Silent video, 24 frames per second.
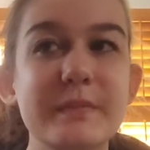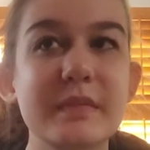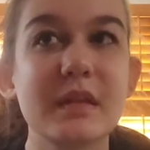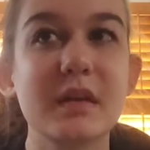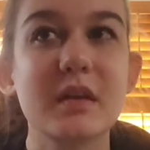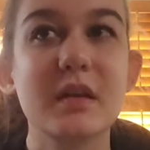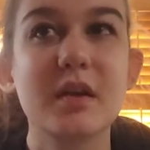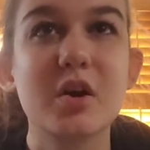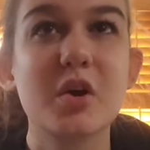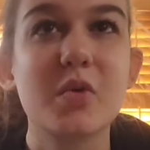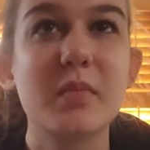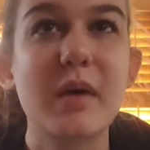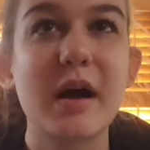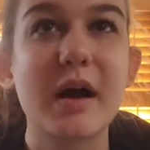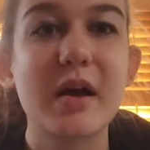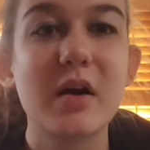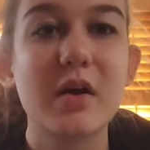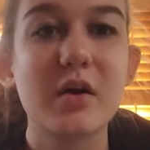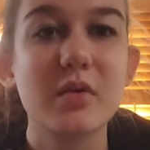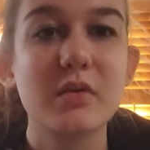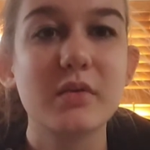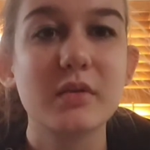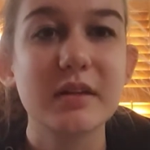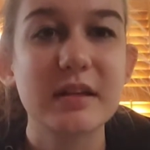my
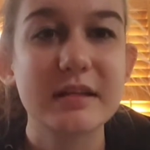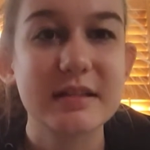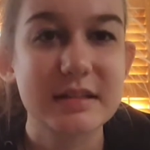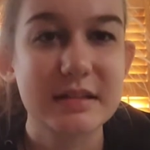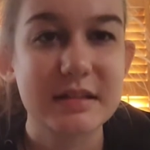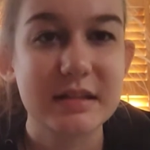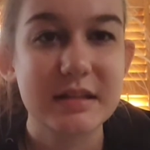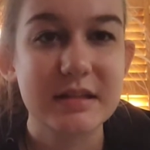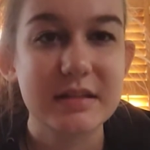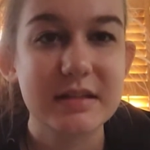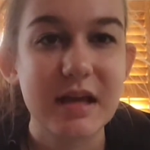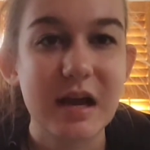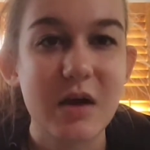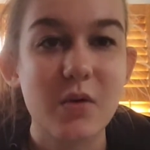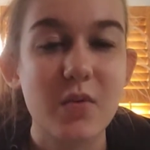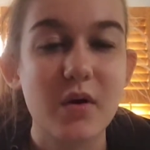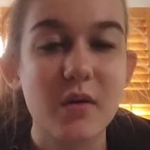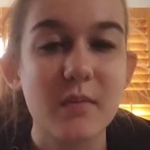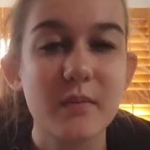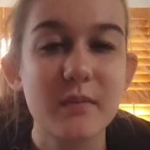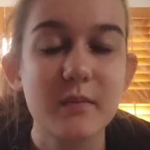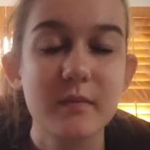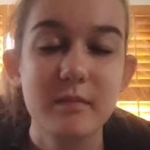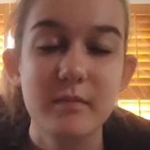own listings. I
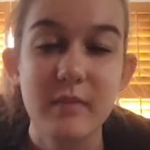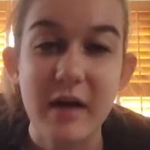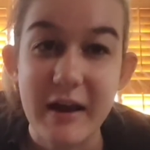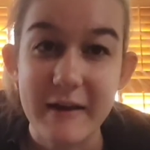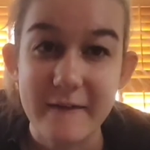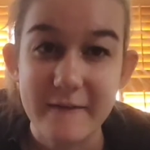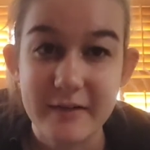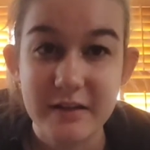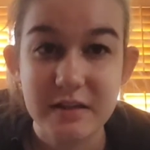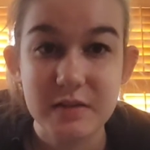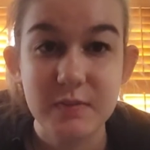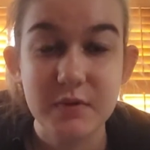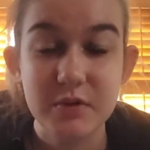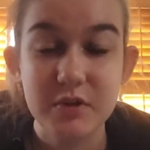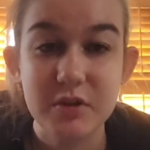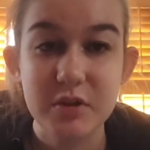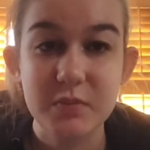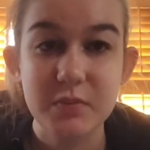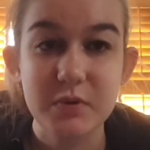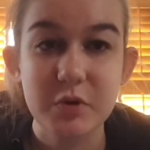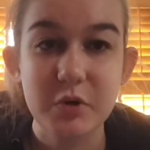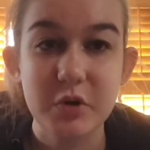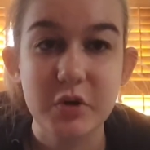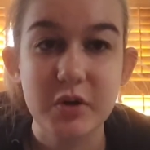want my Facebook to
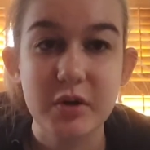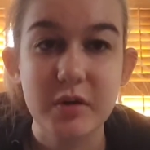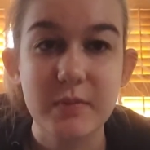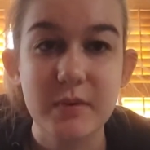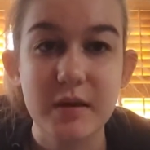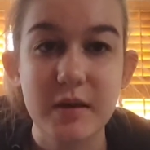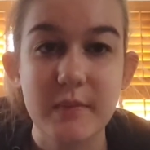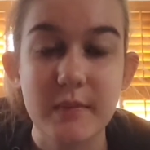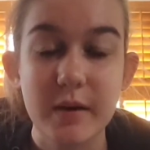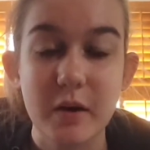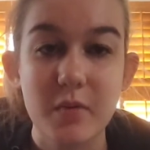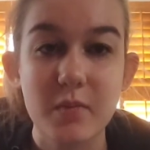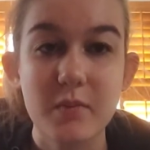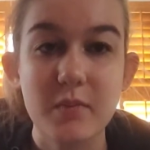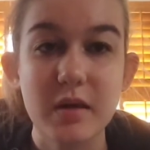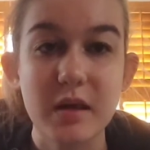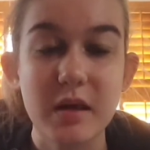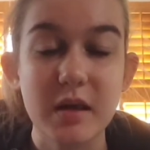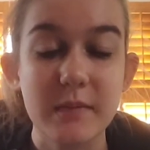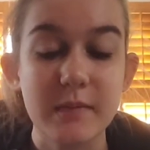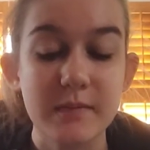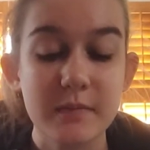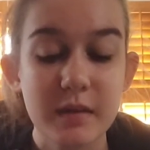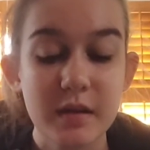purely be about
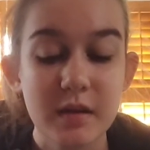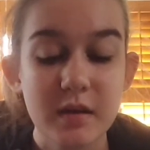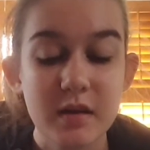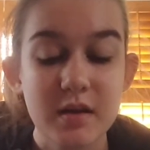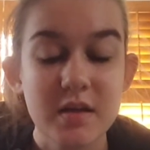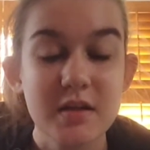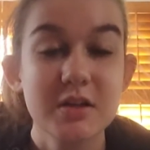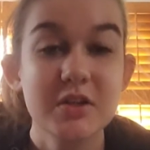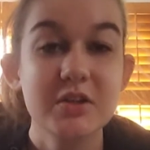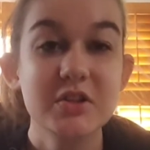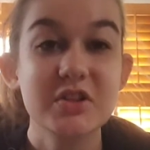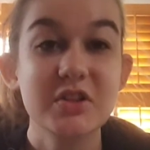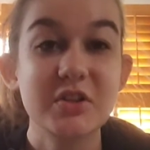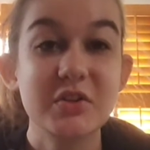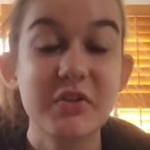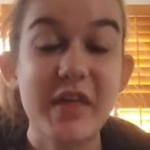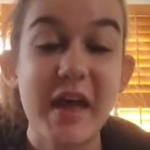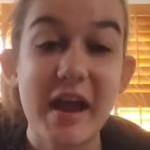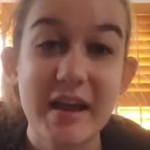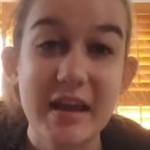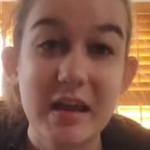me. So that